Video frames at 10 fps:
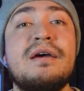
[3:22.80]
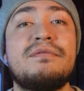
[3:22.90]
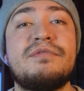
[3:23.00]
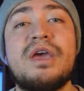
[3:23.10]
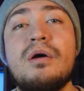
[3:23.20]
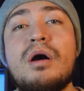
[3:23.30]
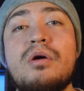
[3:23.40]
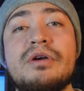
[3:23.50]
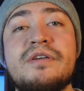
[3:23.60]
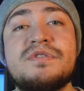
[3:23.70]

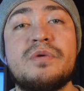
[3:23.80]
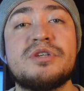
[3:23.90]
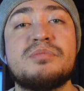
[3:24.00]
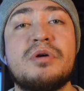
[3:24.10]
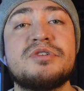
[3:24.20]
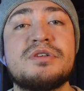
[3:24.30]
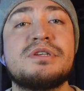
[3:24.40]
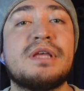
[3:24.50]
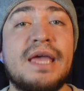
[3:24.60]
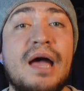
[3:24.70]
VOO gives you exposure to
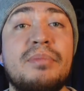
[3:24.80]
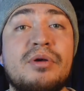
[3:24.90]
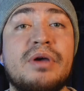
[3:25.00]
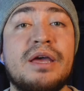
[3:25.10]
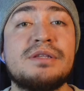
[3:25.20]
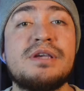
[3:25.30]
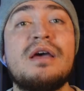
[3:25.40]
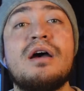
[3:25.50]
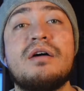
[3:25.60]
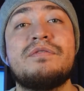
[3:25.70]
the capital gains
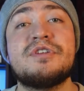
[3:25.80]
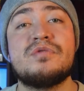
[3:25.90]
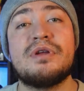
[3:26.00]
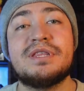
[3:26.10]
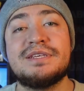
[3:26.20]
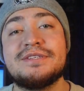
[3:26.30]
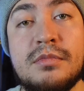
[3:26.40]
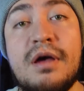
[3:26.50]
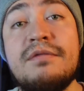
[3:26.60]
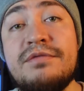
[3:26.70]
of each one of these.
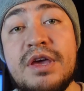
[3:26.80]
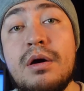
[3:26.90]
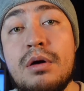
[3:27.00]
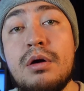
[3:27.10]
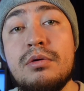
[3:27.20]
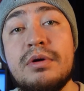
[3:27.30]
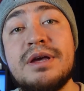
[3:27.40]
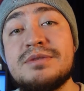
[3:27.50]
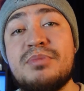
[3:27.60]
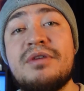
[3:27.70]
VOO
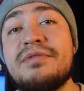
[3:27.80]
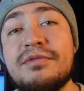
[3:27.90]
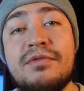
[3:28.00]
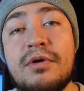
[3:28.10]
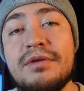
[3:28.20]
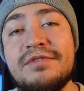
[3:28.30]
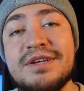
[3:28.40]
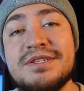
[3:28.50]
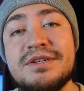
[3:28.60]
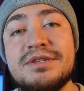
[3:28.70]
is perfect for
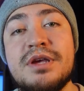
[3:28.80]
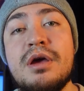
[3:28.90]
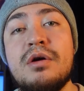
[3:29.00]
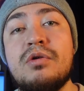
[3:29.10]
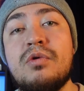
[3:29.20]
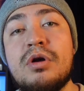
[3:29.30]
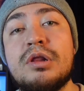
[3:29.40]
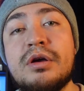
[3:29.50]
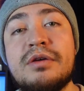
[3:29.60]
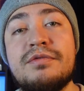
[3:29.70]
investors who are
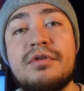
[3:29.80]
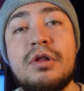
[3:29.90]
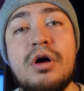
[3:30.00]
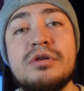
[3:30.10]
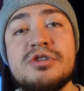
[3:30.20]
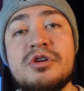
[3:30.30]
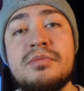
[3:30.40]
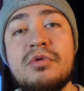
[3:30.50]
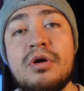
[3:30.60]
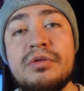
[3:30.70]
looking for
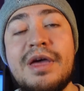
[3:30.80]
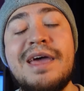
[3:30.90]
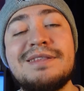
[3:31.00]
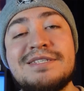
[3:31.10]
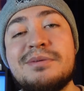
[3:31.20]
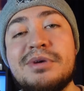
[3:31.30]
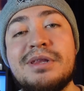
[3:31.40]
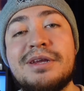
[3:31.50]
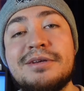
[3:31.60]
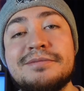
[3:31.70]
long-term growth and
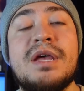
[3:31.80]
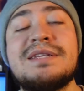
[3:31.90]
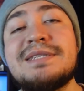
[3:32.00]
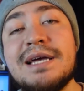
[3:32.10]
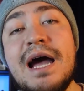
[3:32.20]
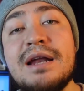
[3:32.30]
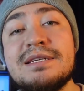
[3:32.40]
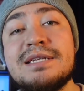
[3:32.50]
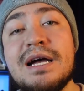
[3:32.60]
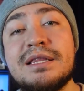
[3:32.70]
stability. It's the kind of
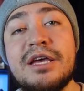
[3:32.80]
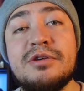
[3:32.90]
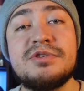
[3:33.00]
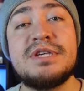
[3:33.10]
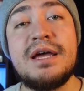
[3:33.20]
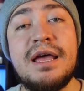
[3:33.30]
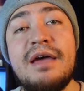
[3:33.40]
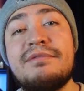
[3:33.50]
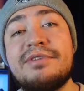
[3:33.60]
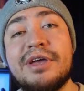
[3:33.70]
stock that you set
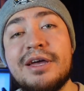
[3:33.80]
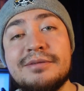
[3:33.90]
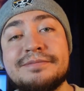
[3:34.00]
and forget,